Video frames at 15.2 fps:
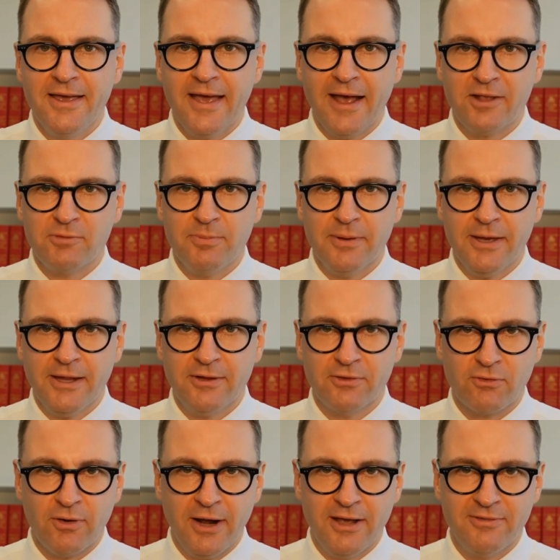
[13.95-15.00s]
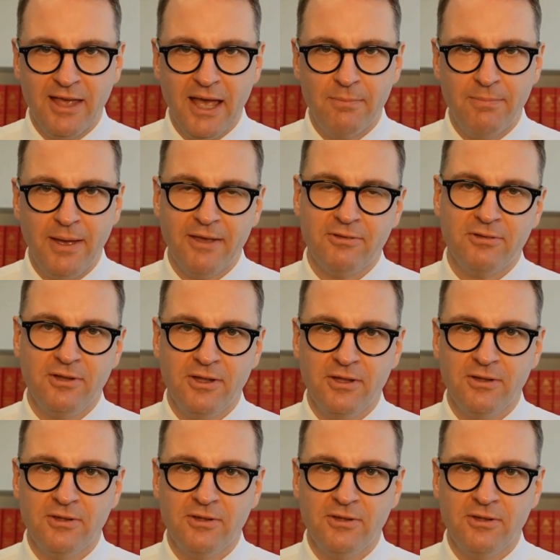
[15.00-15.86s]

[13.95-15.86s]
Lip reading: has been Australia's ambassador